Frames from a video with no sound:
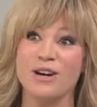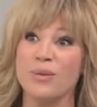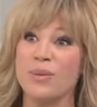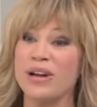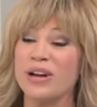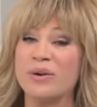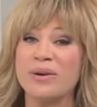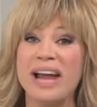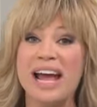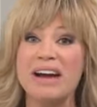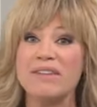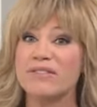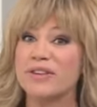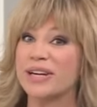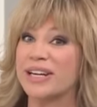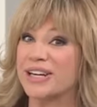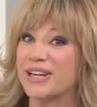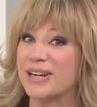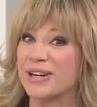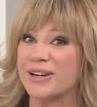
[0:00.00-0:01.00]
We don't have her
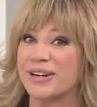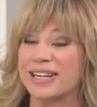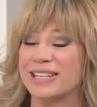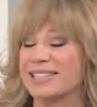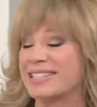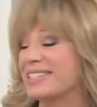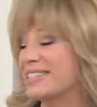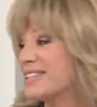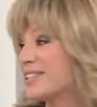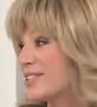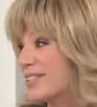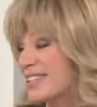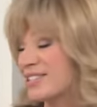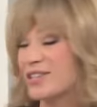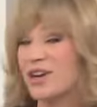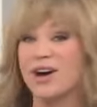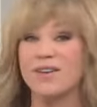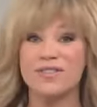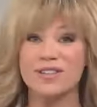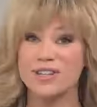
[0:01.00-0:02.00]
here as nearly
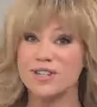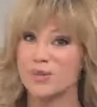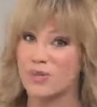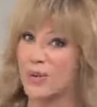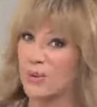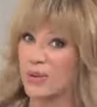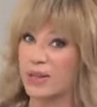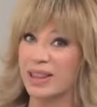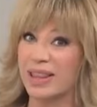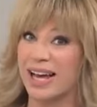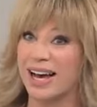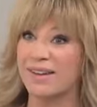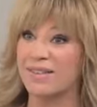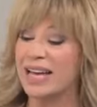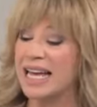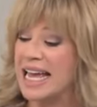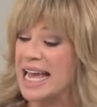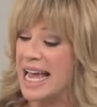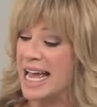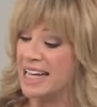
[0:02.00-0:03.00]
as often as we would
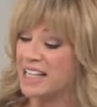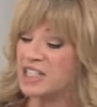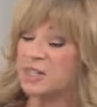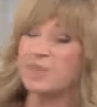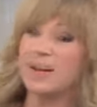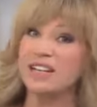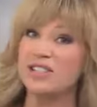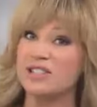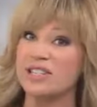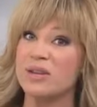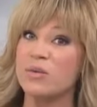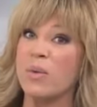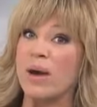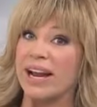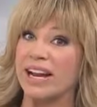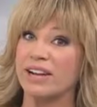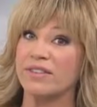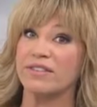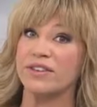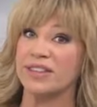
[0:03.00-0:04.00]
love, especially
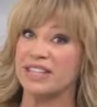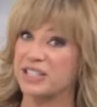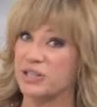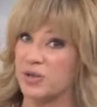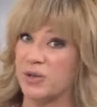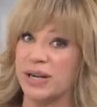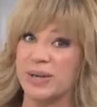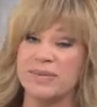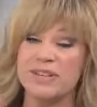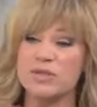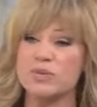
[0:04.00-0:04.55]
waiting for this cream.